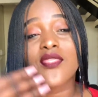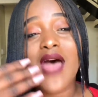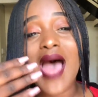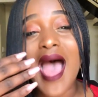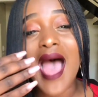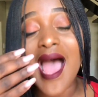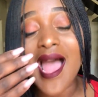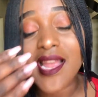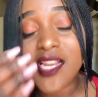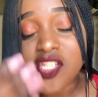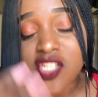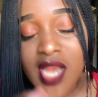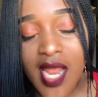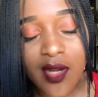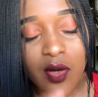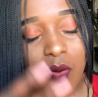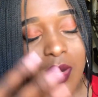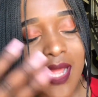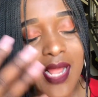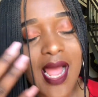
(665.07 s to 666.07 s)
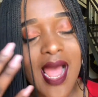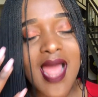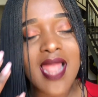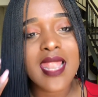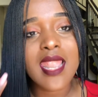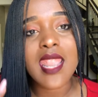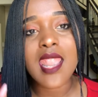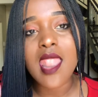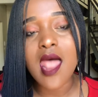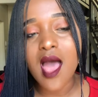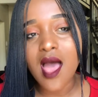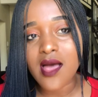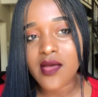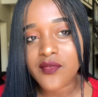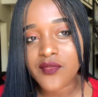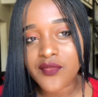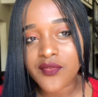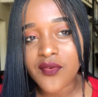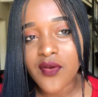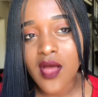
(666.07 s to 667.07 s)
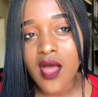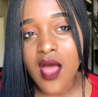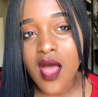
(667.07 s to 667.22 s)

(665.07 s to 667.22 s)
The eyeshadow, like, I love.